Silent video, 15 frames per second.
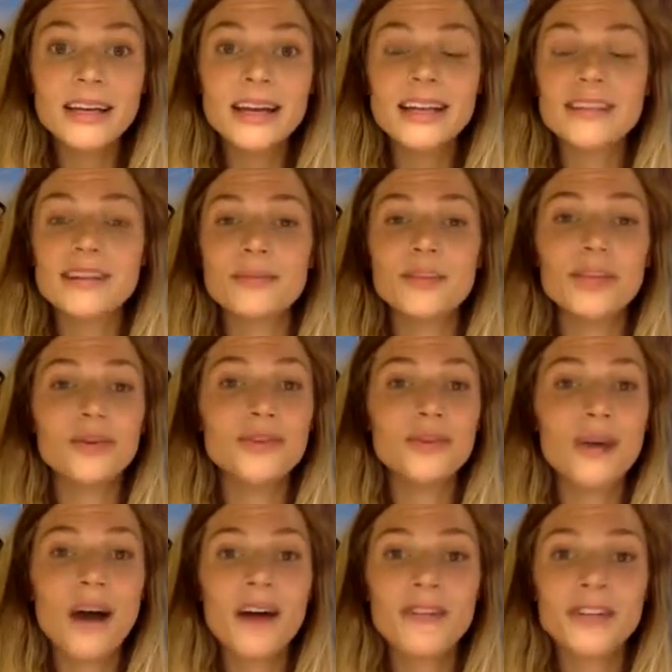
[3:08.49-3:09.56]
It's something you do
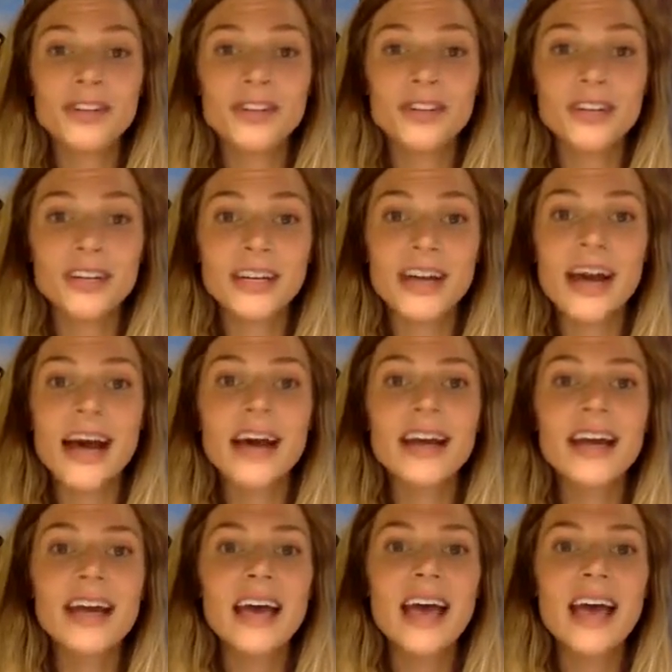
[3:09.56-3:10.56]
often, you're good at.